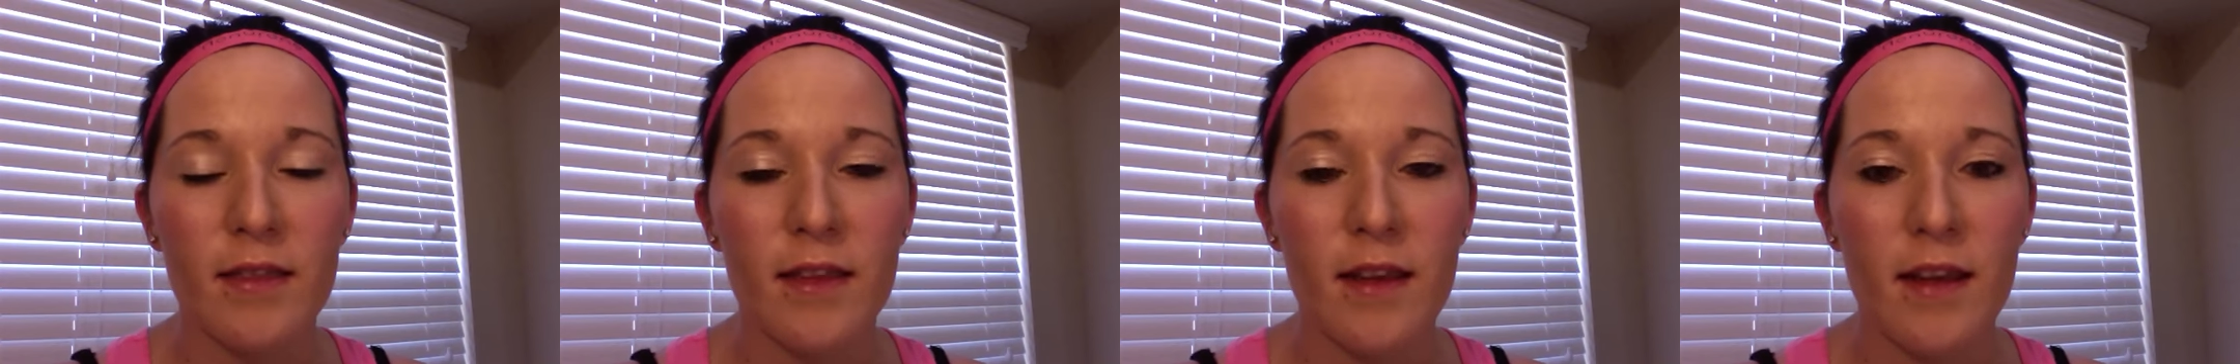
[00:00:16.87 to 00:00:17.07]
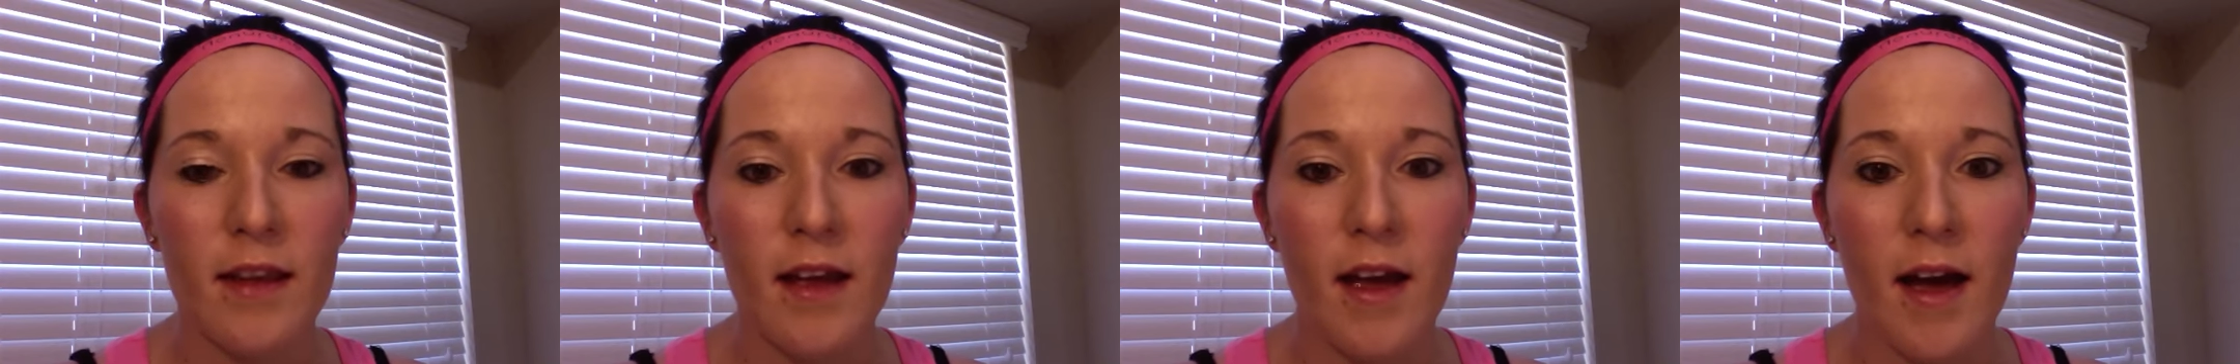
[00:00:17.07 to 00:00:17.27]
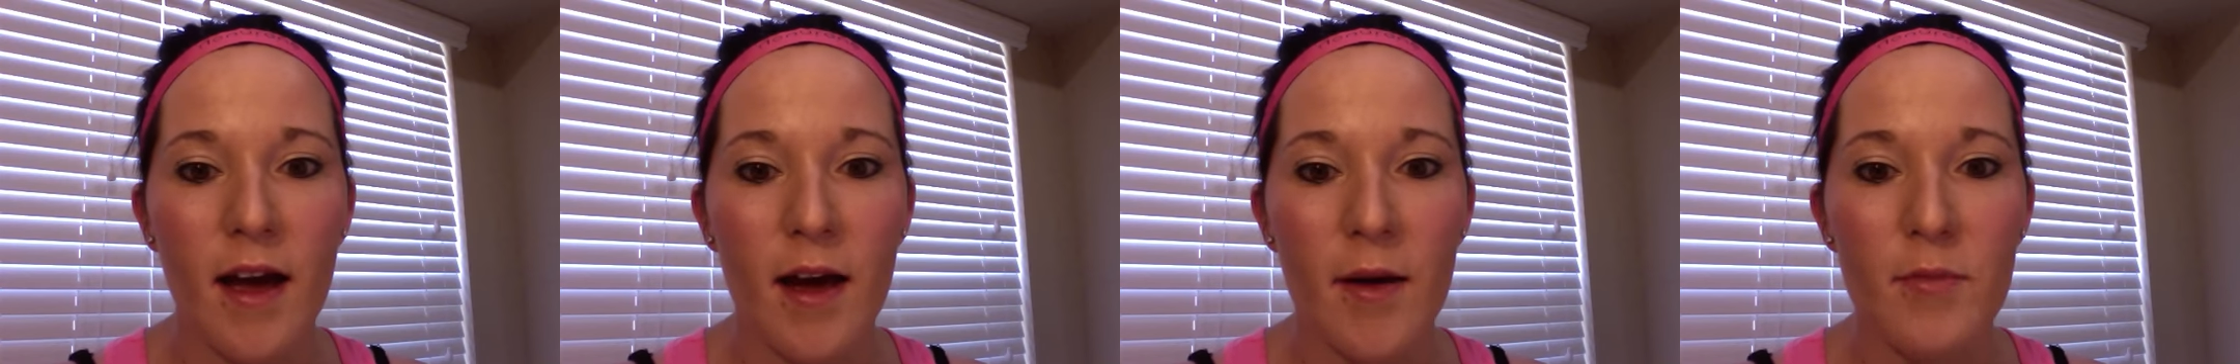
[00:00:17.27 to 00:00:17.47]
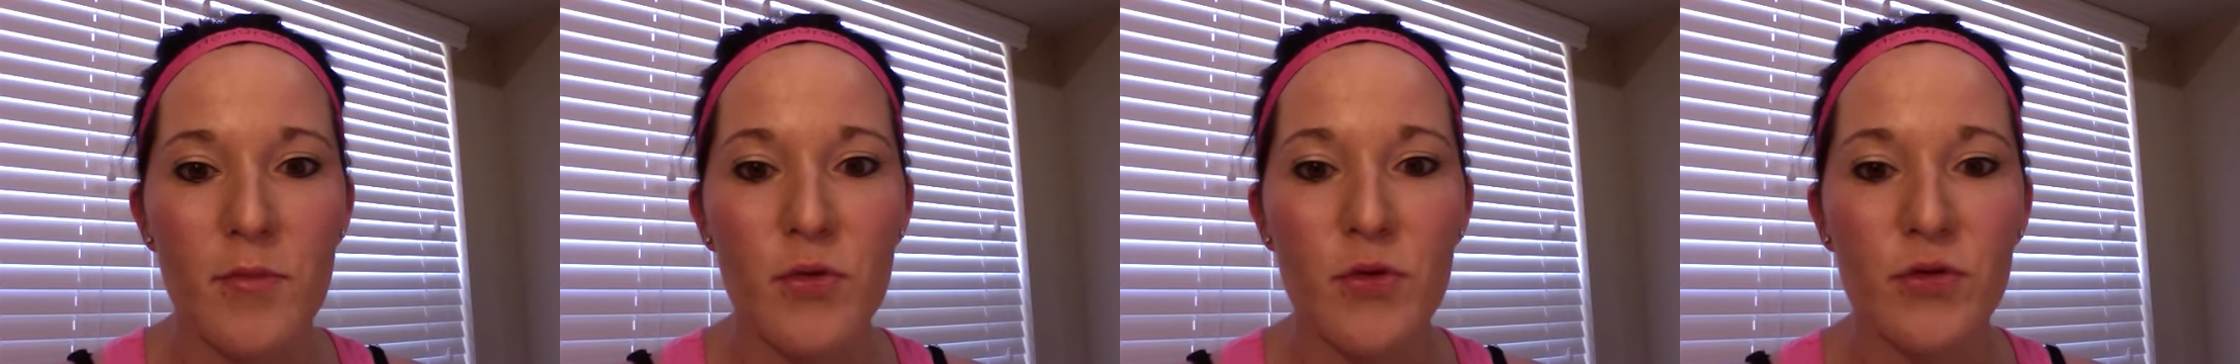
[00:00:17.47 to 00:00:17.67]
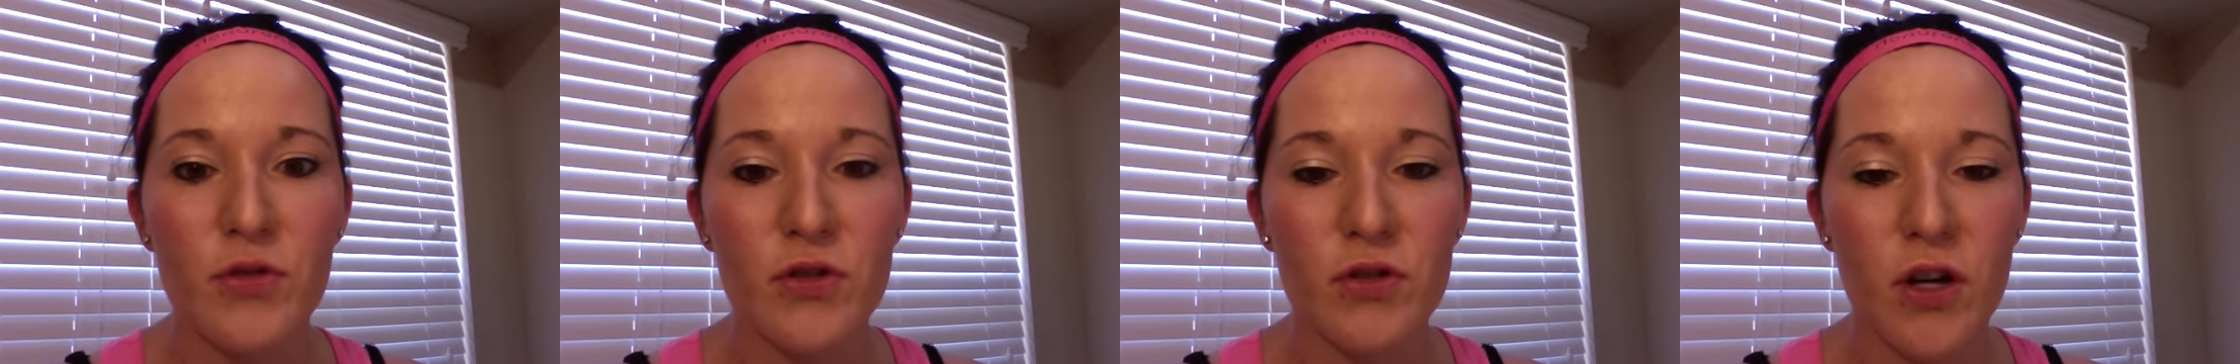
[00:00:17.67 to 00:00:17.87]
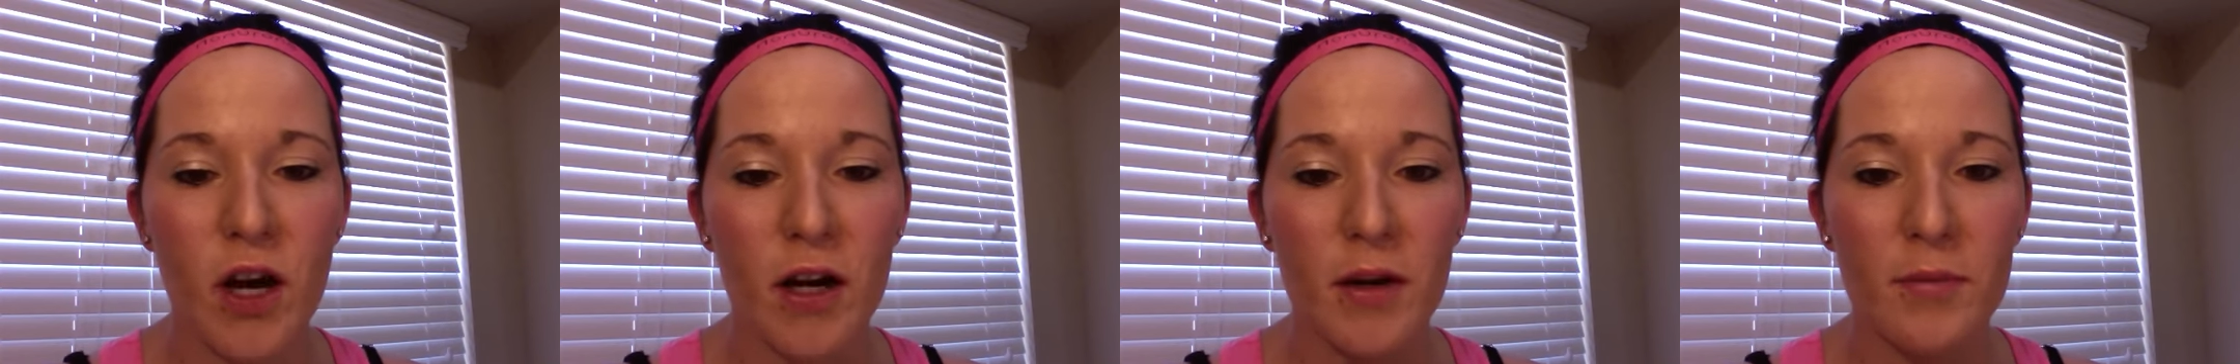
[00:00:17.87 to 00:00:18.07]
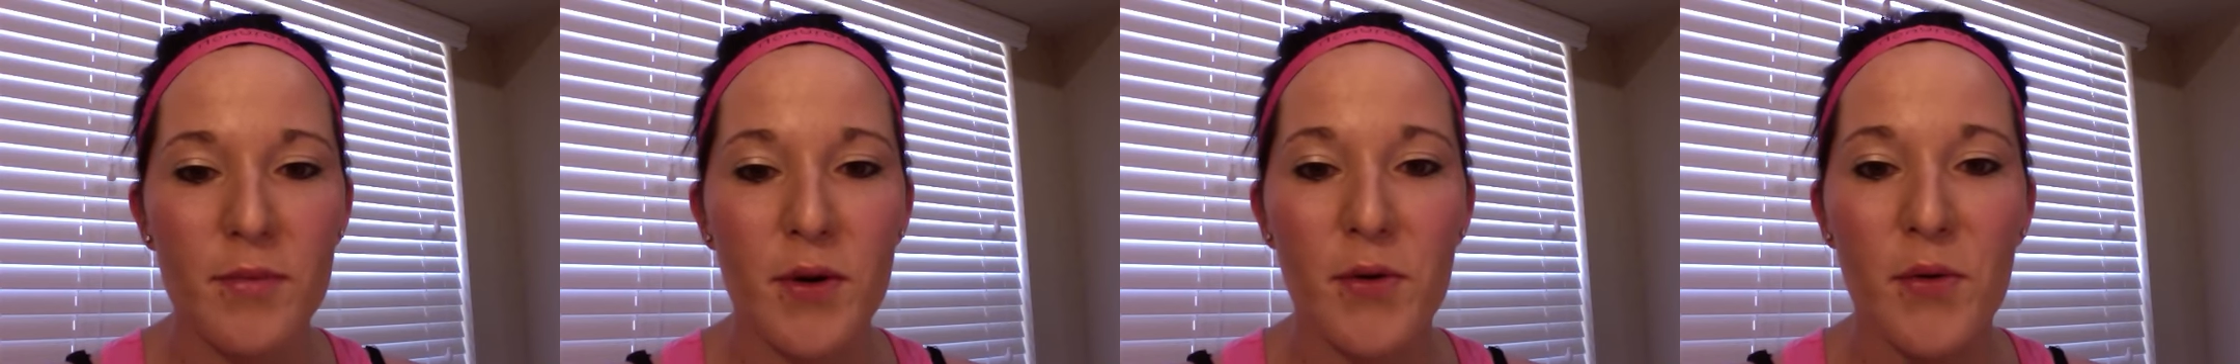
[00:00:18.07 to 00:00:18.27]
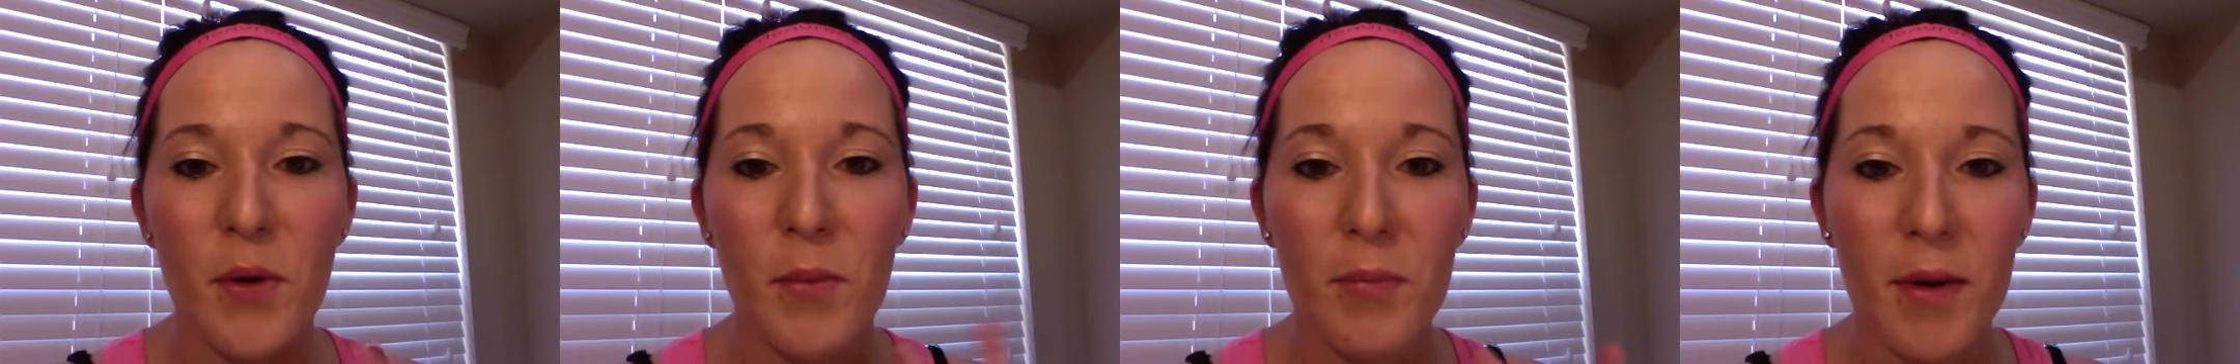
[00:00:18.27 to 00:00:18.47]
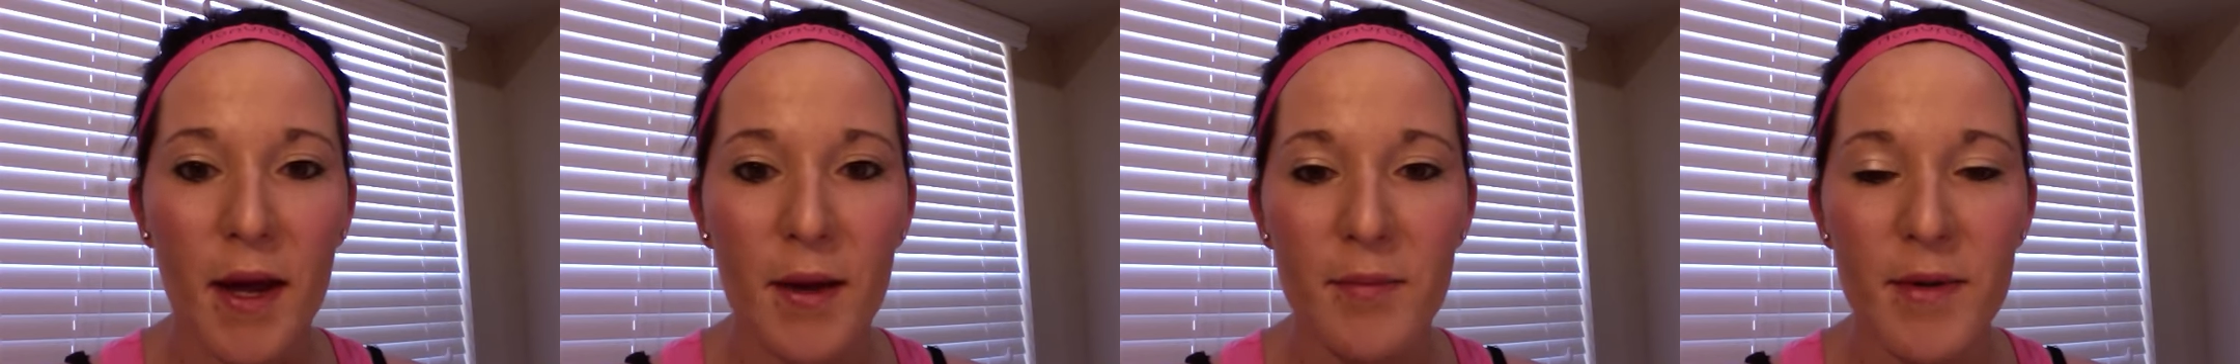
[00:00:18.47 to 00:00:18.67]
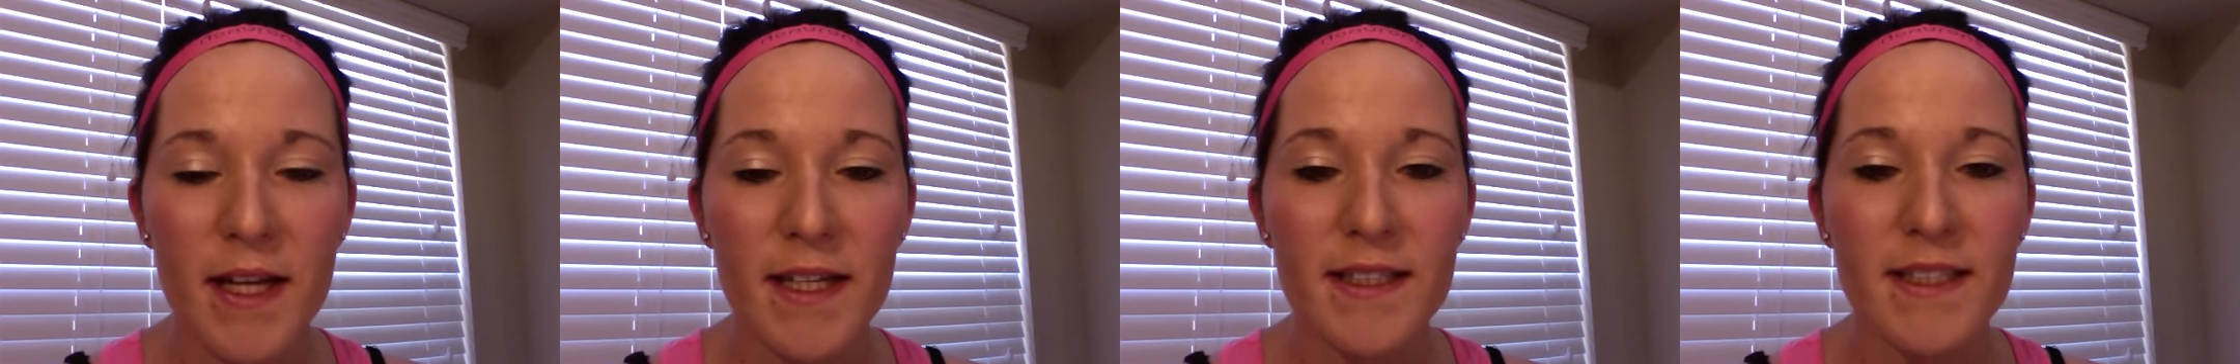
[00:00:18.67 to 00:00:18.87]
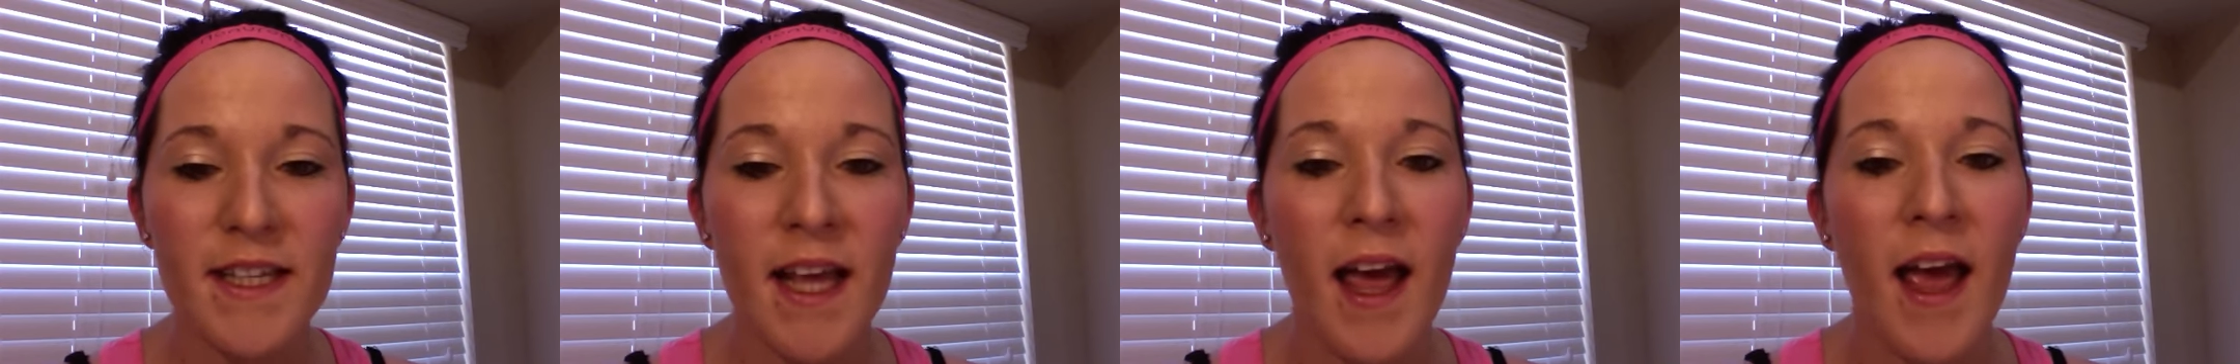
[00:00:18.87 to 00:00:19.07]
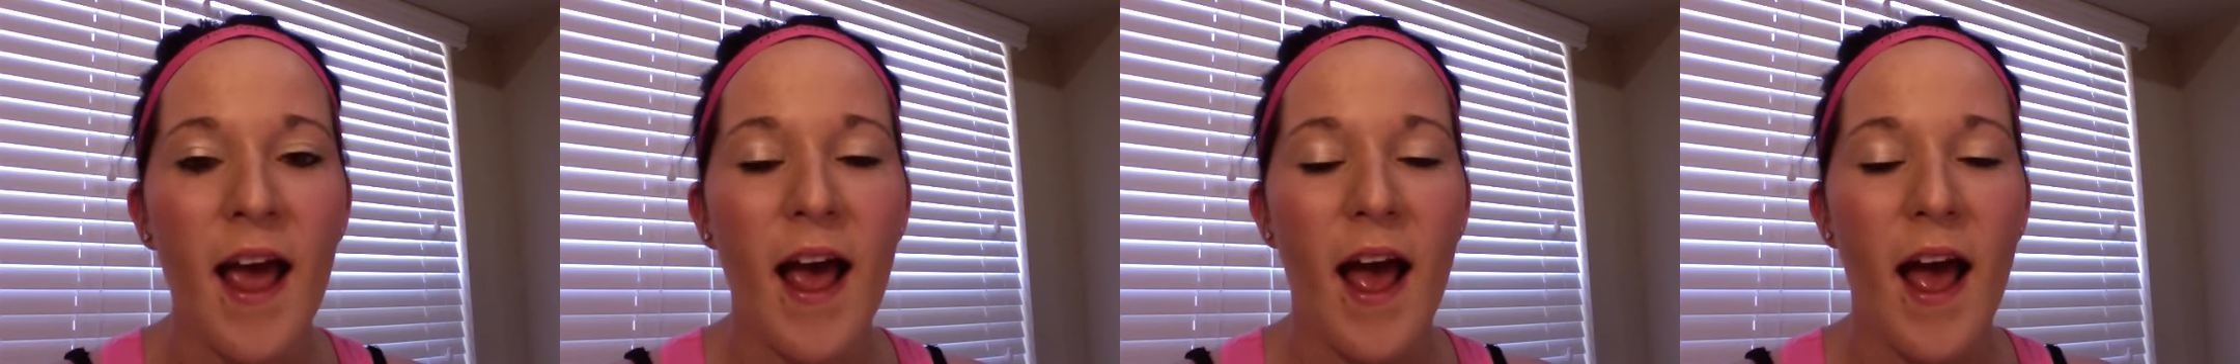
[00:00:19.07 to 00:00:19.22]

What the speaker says: the Moodstruck Mineral Pigments,